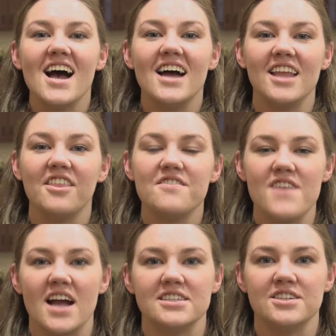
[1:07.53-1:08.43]
Another
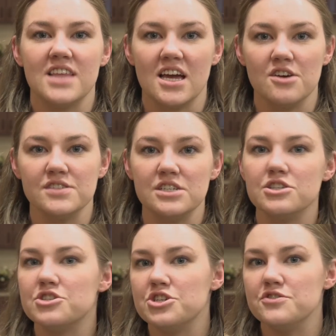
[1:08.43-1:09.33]
factor that goes into
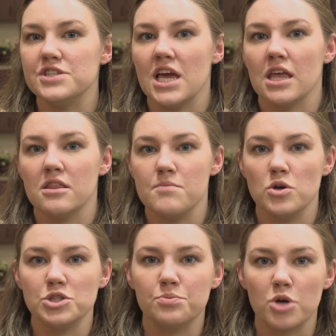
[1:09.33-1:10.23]
choosing the
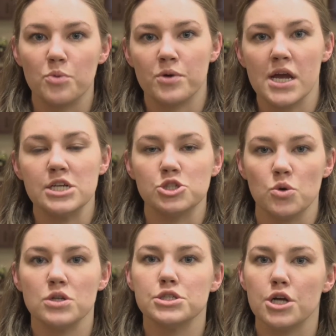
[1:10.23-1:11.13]
most appropriate
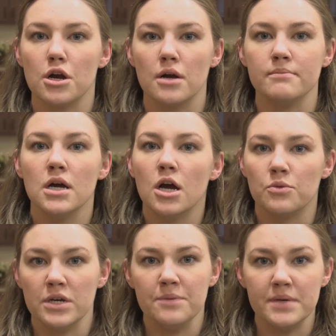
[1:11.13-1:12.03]
short-term
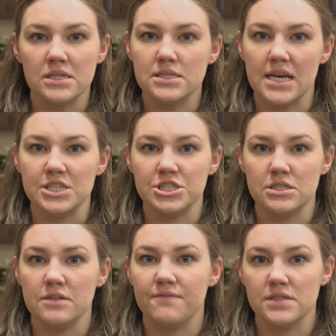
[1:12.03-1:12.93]

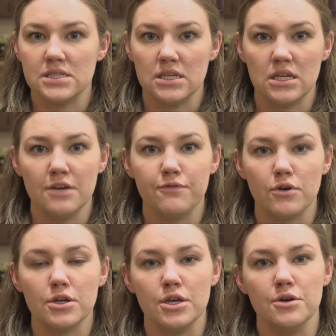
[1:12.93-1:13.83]
rehabilitation facility for
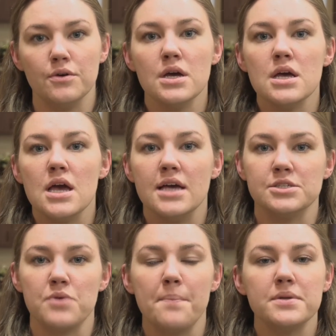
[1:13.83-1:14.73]
you is a
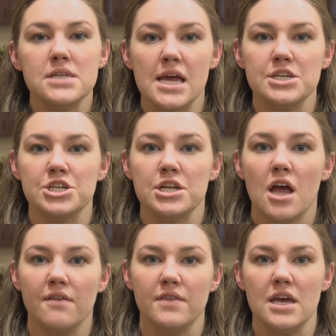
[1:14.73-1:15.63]
reputation
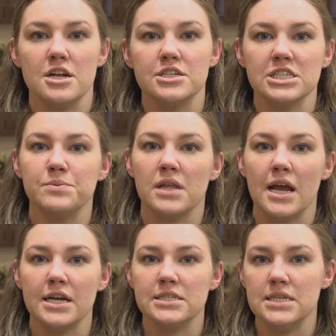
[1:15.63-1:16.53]
of the
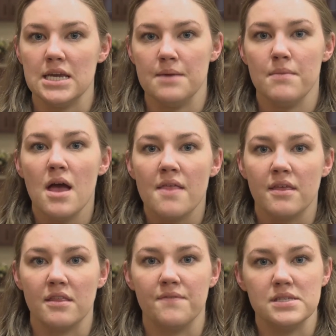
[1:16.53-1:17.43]
interdisciplinary team
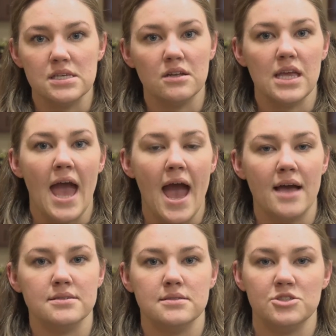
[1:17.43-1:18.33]
that the facility
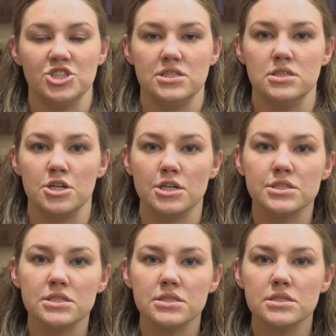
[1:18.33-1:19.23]
has, such as the
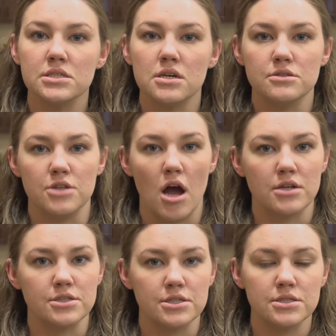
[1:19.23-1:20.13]
nurses,
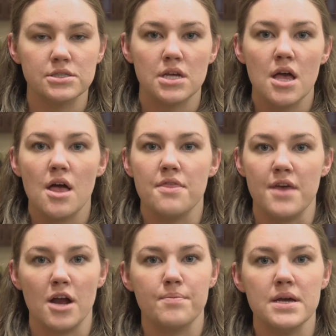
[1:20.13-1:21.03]
doctors,
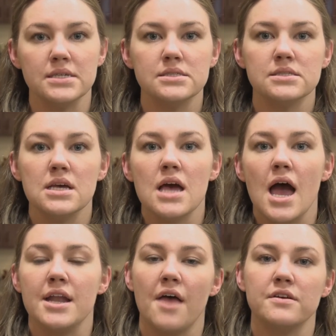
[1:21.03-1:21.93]
therapists,
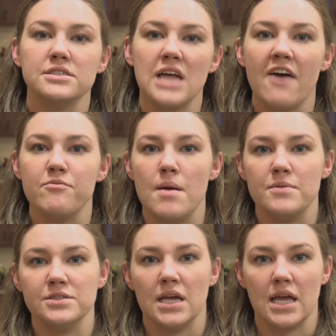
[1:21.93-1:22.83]
and other staff
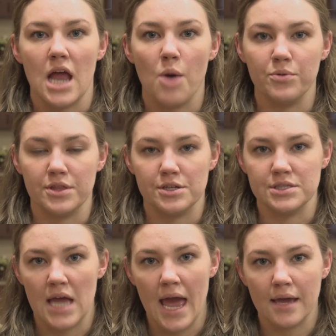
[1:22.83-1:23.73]
members that can help with your
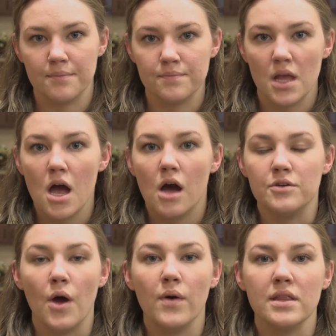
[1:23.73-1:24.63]
stay.
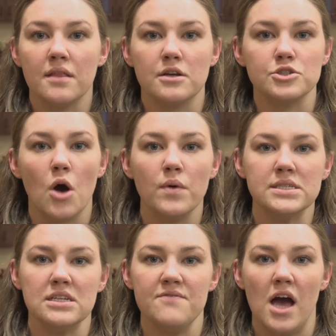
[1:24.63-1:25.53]
Knowing that there's always
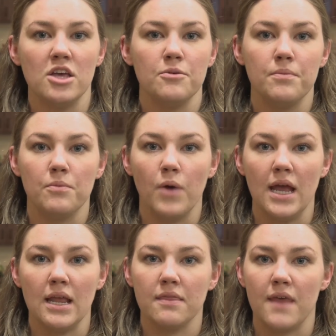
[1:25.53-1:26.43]
an
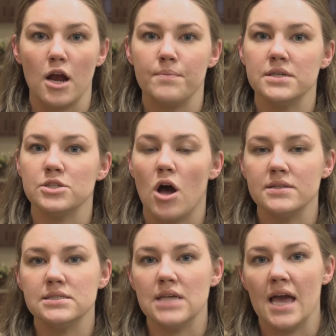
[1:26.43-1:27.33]
evaluating therapist on
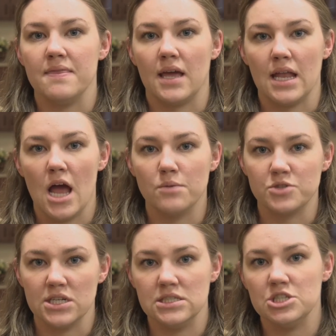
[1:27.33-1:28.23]
site that can help
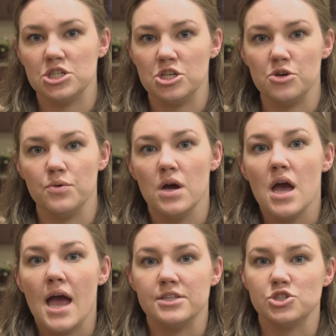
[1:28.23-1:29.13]
transition you
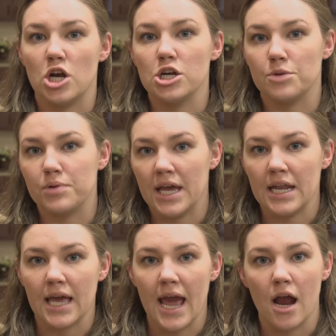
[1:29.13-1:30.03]
and start your plan
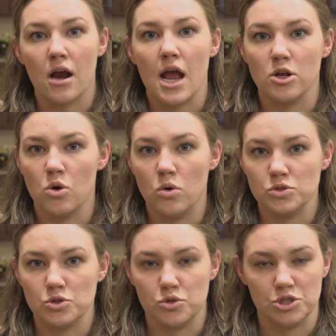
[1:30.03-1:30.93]
of care and
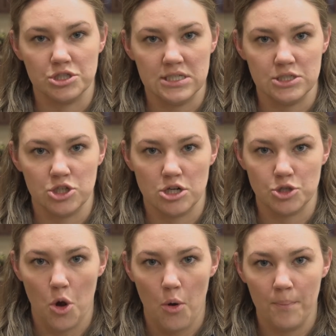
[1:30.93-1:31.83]
goals towards your discharge
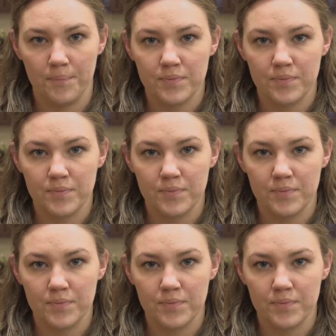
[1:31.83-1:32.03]
home.